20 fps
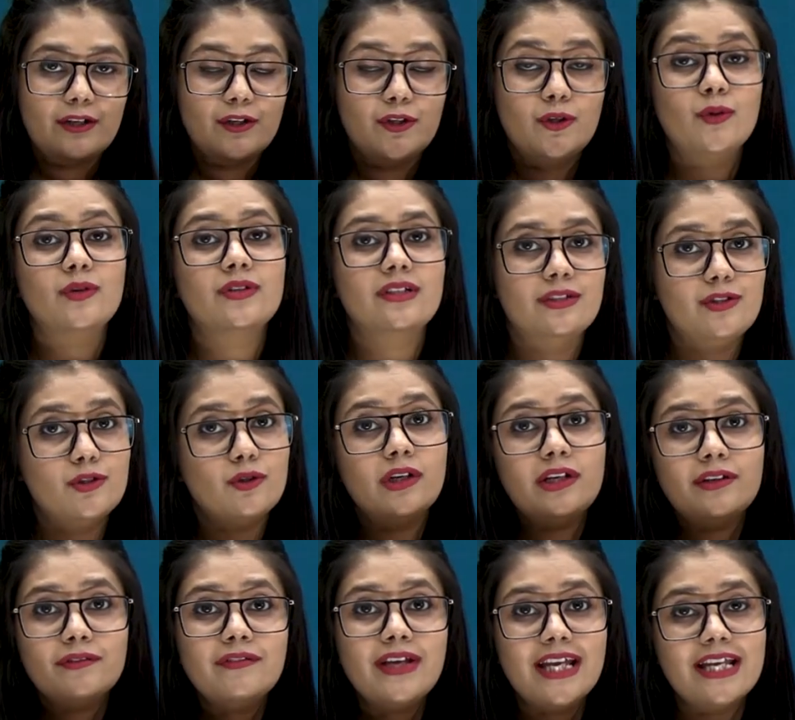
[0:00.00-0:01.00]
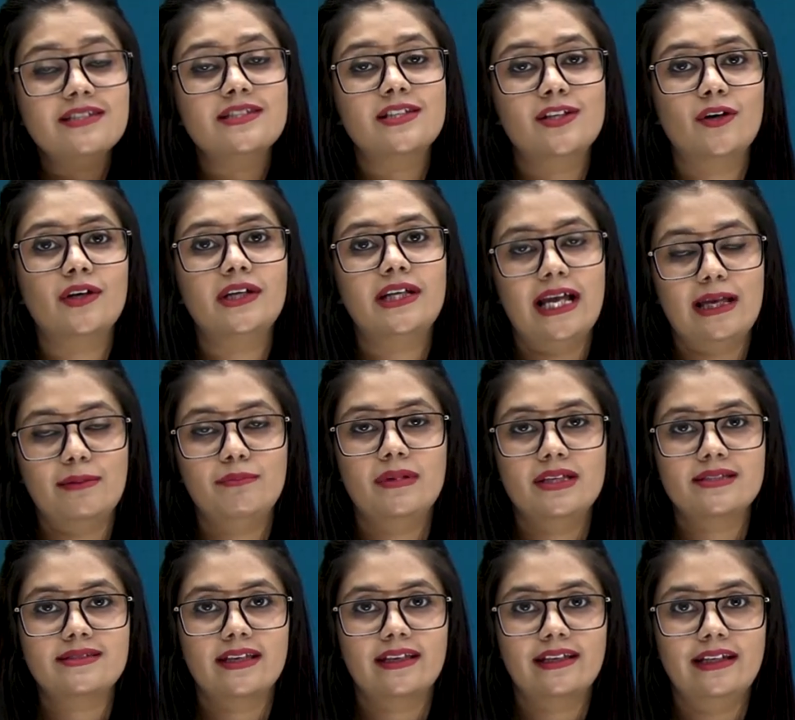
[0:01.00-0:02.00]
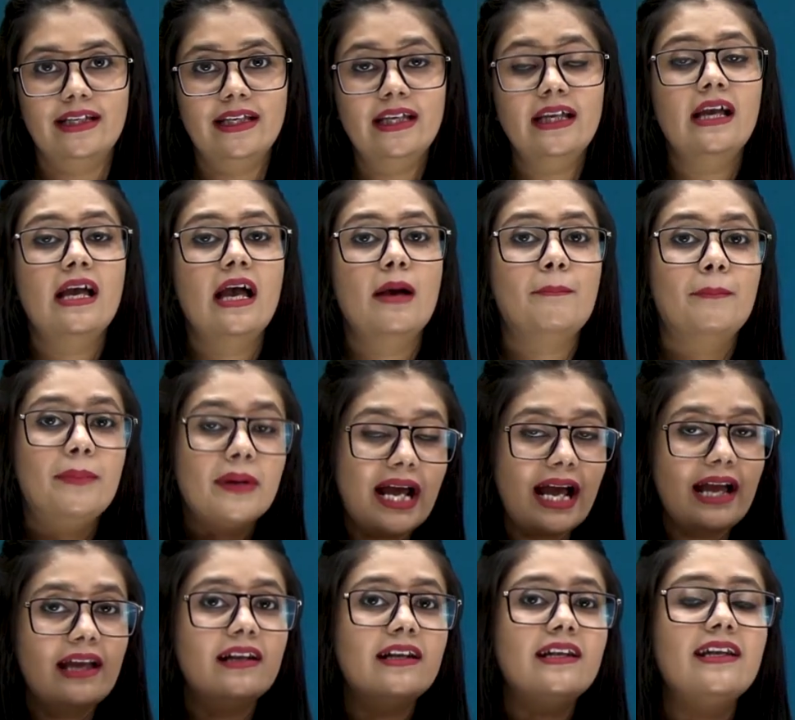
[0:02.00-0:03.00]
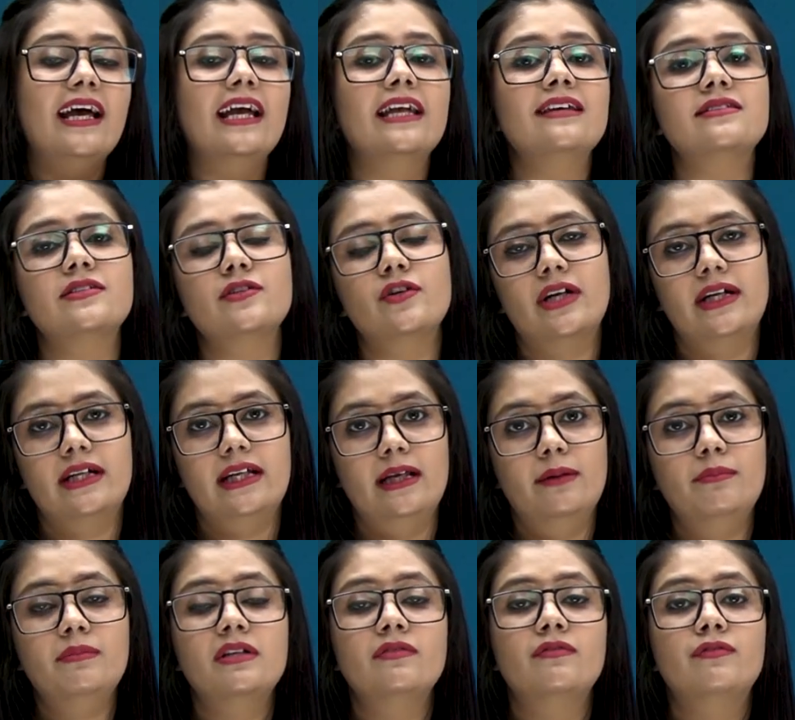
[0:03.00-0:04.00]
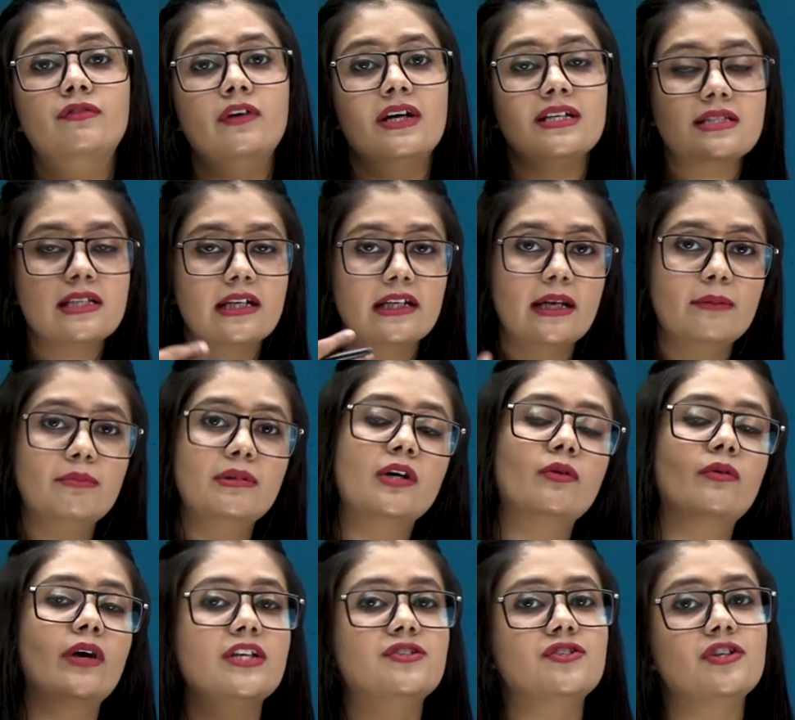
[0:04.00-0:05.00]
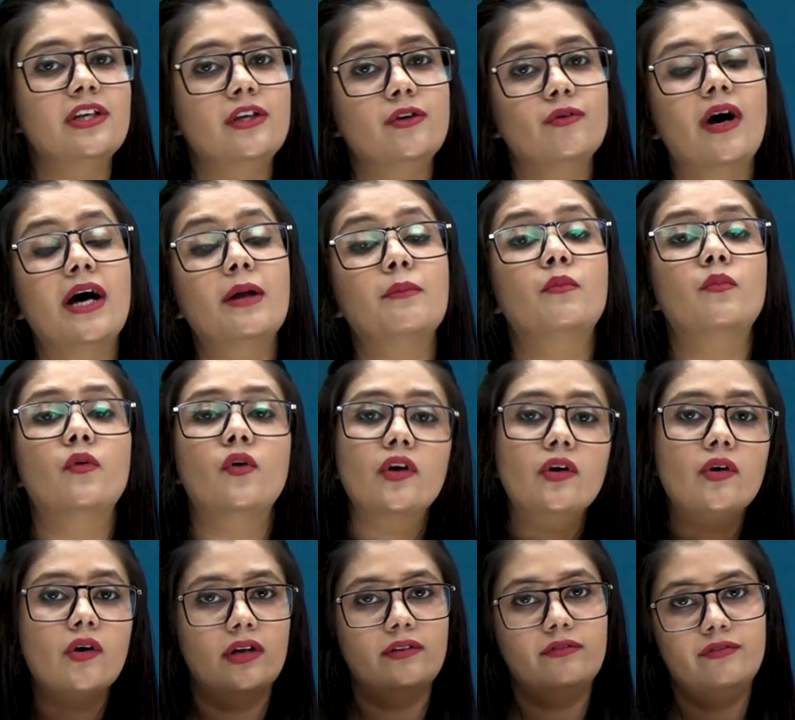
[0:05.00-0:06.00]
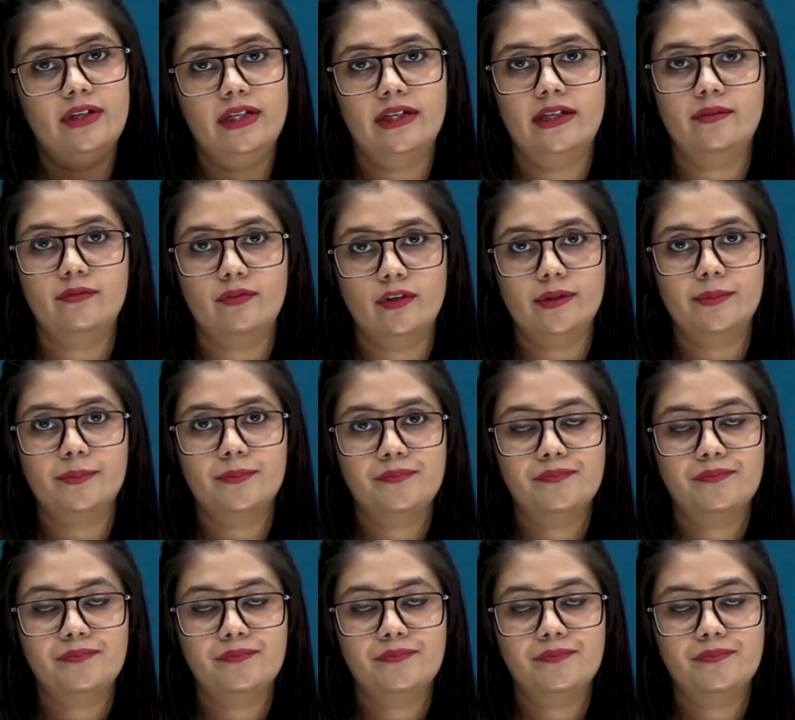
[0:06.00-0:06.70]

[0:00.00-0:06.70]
Do, don't waste your time basically. Prioritize your attempt. First attempt the question you are more confident for.